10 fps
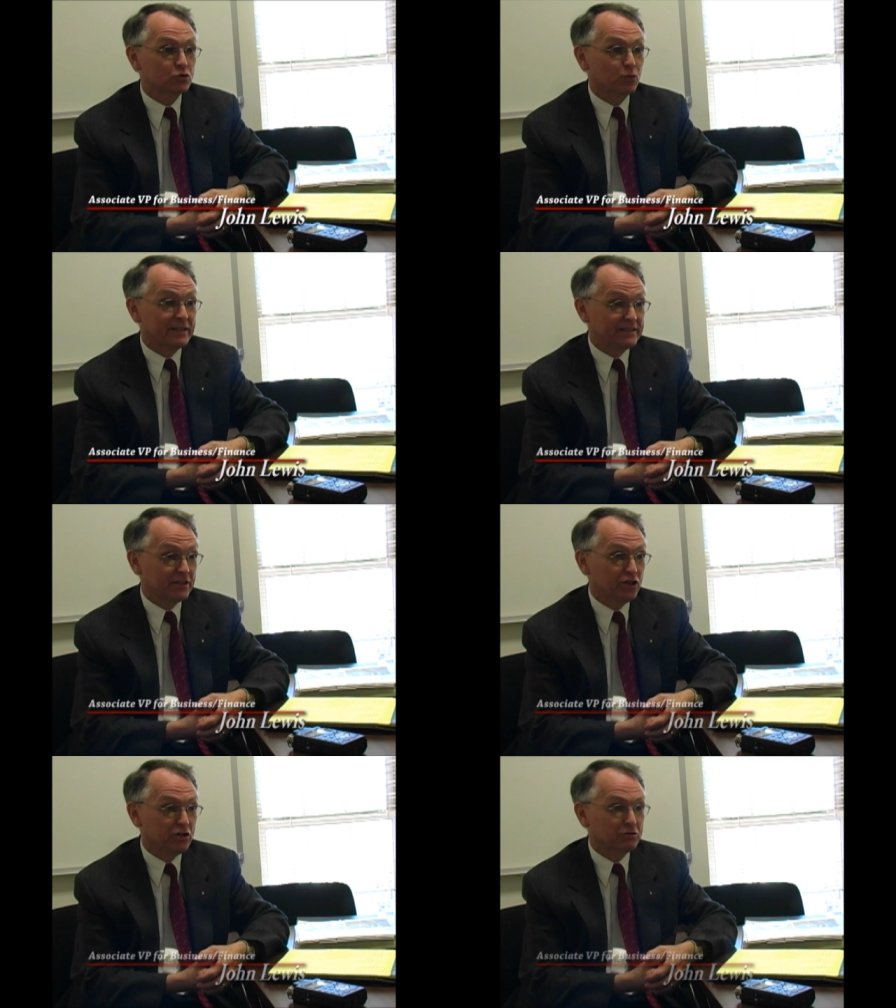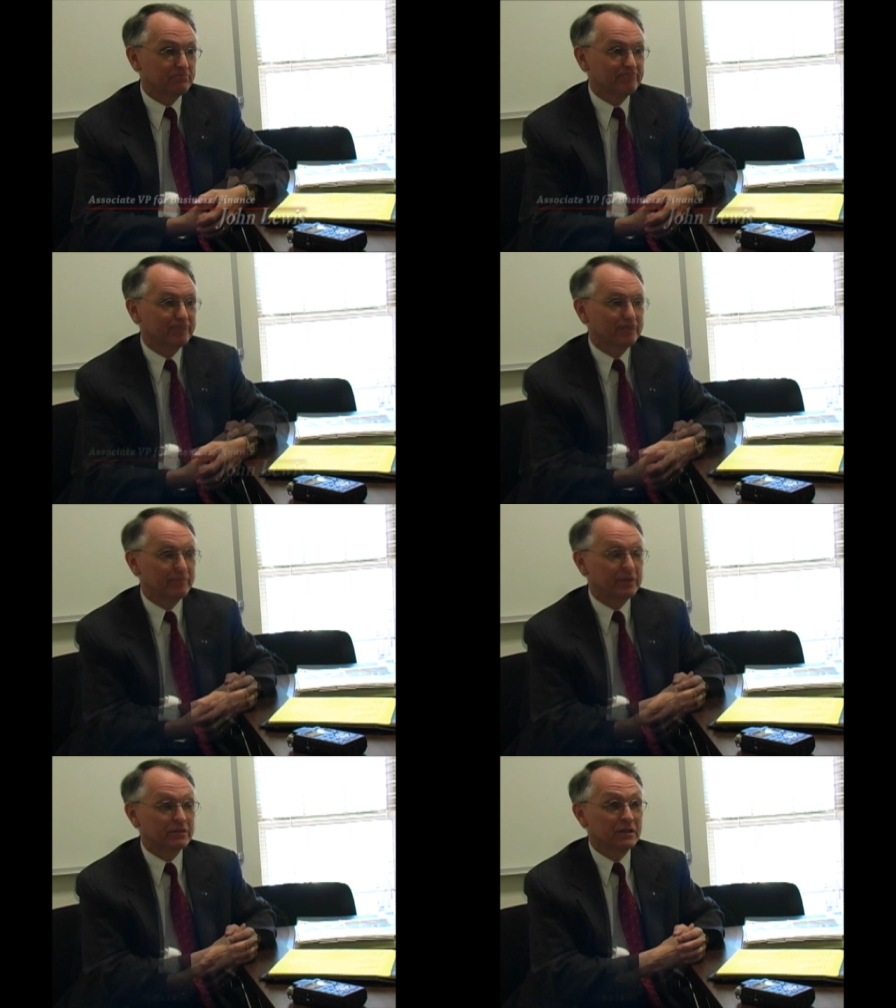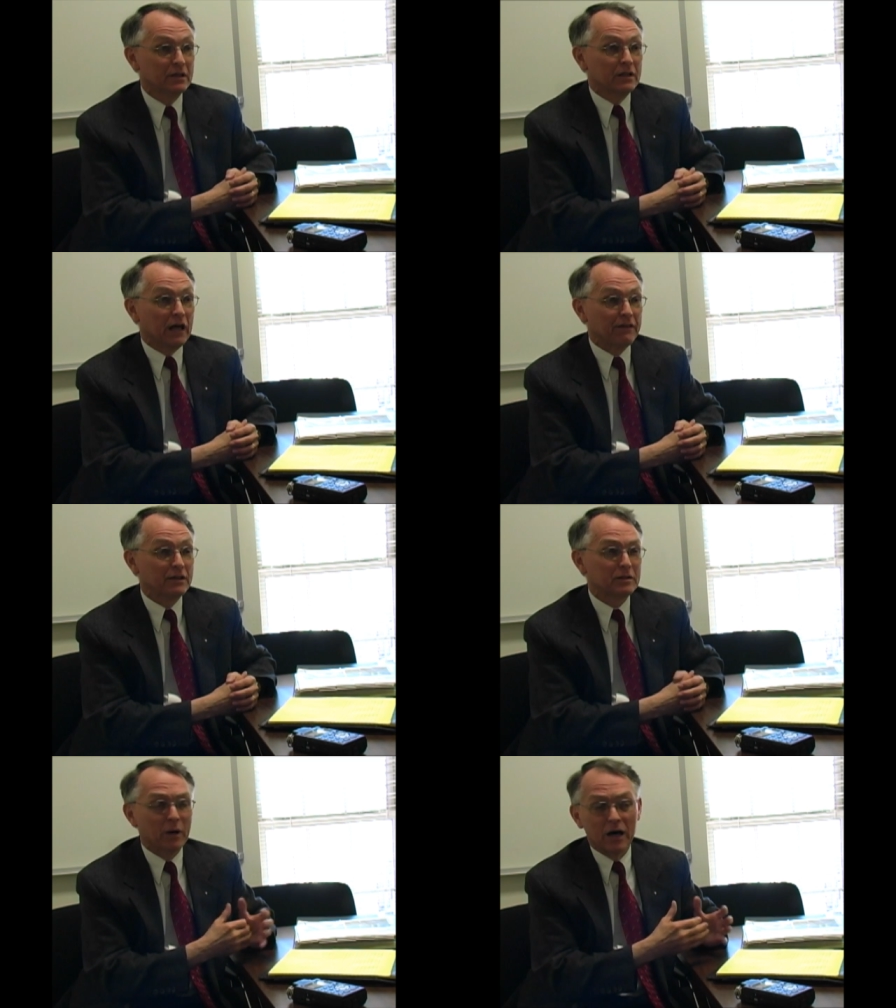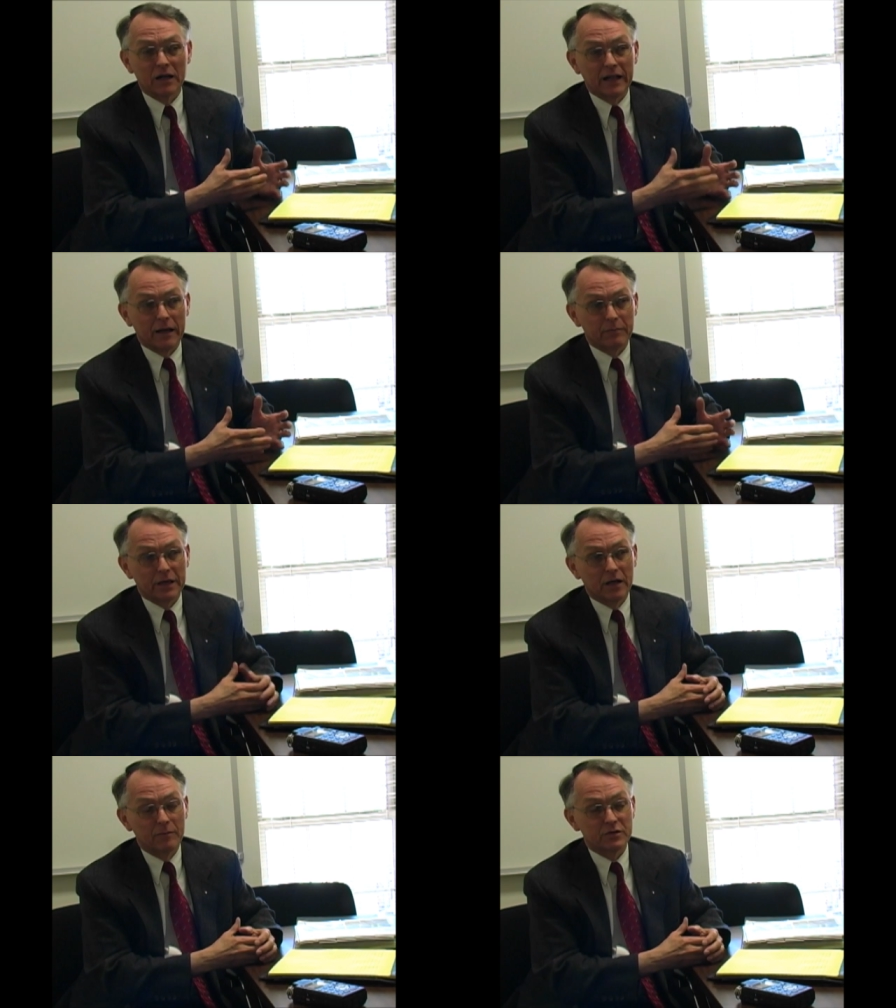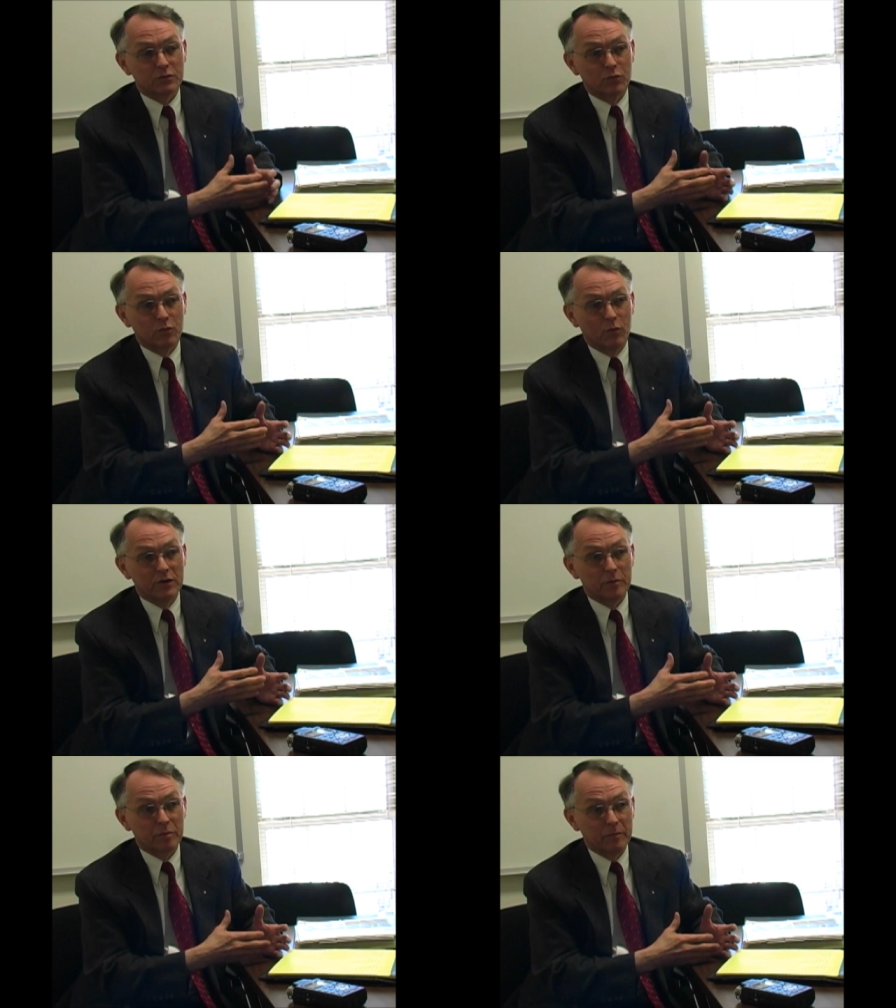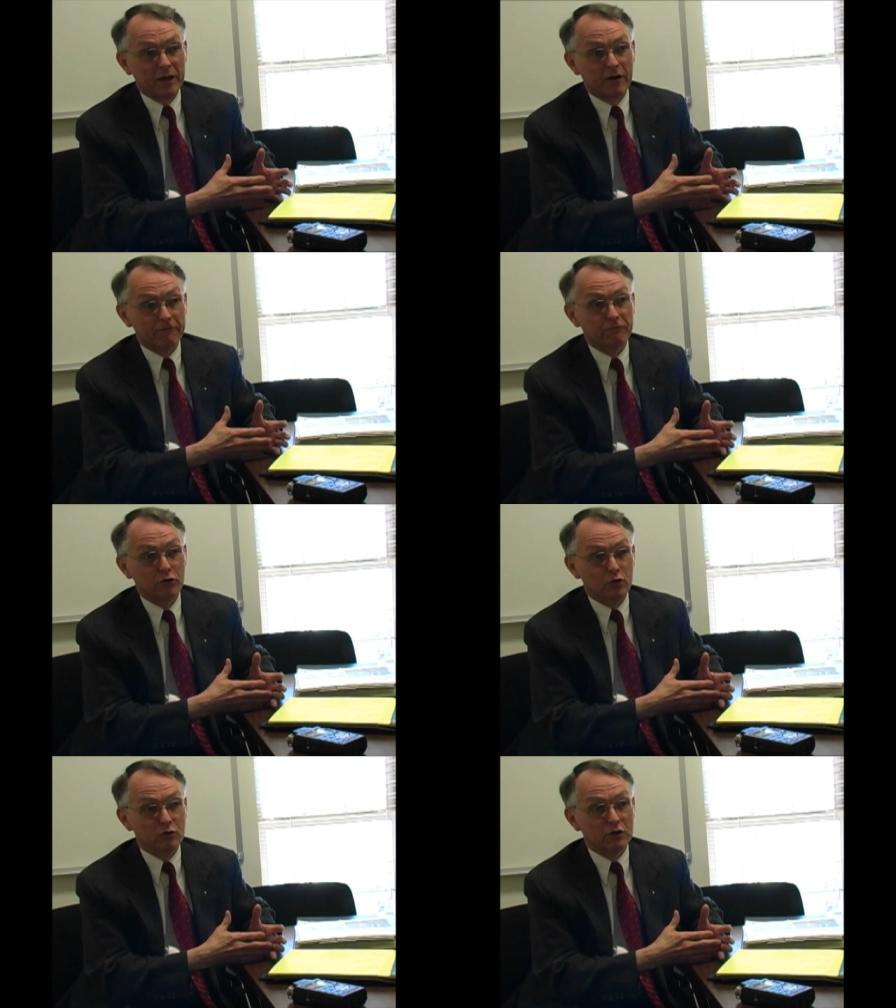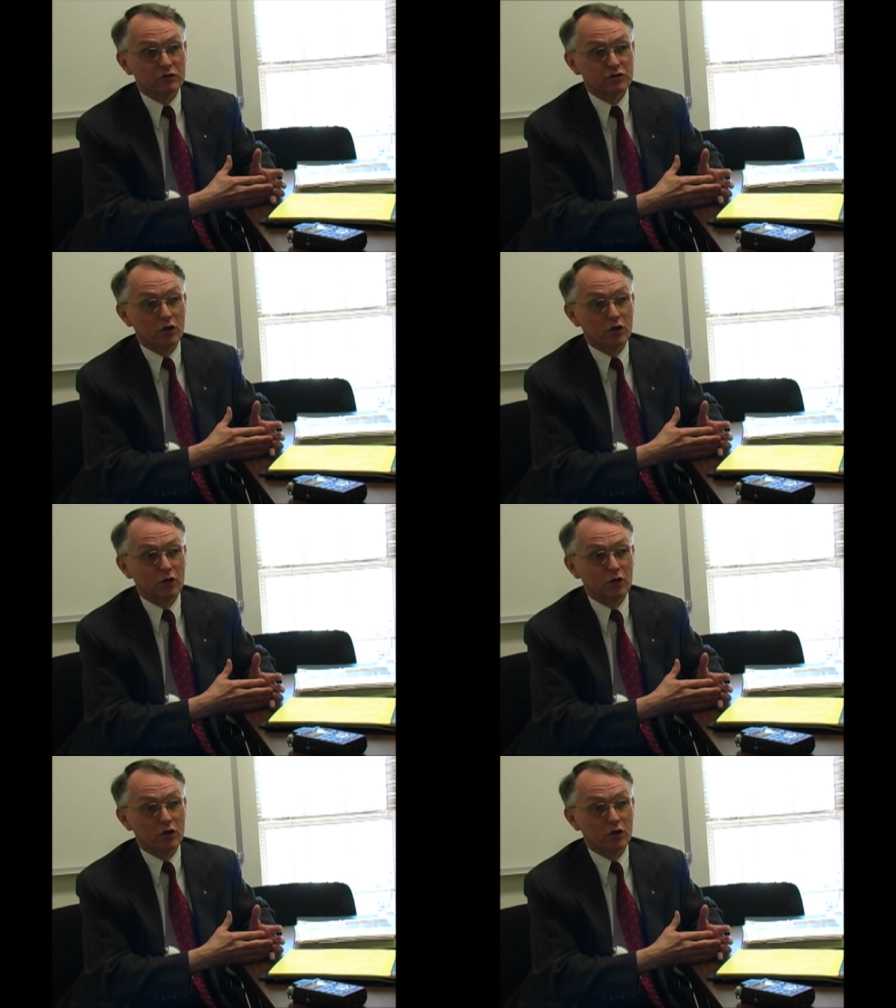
26 years uh, because I think the bottleneck becomes when they're preparing food.